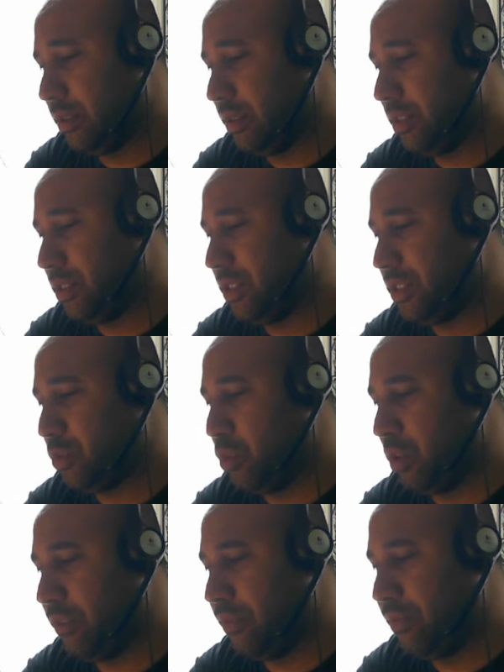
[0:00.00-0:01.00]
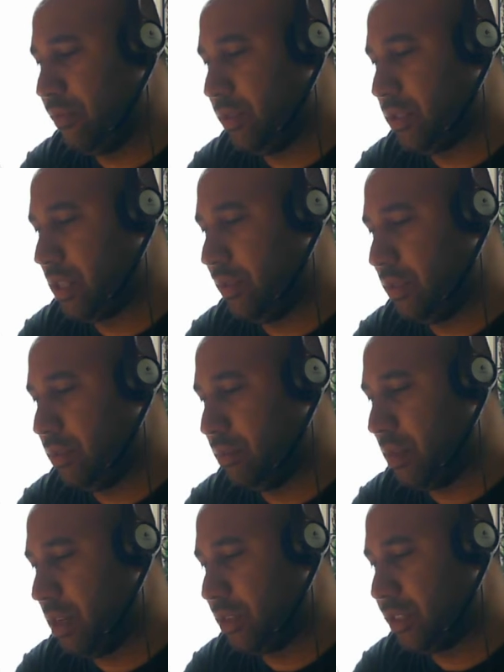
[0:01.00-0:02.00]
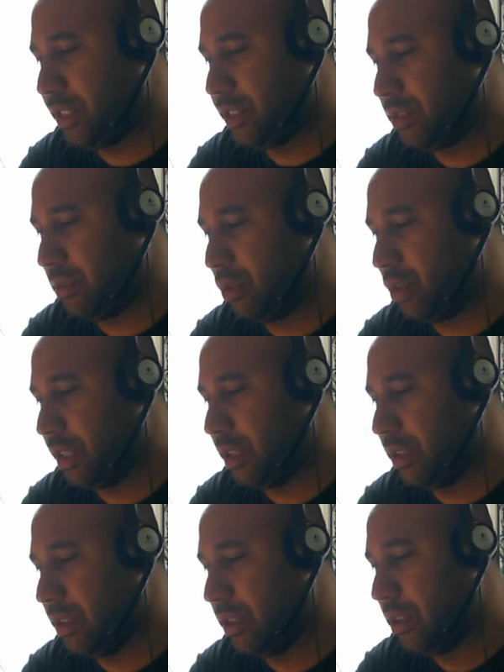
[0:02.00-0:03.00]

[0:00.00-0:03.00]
And this is just one of several model sheets I'm working on.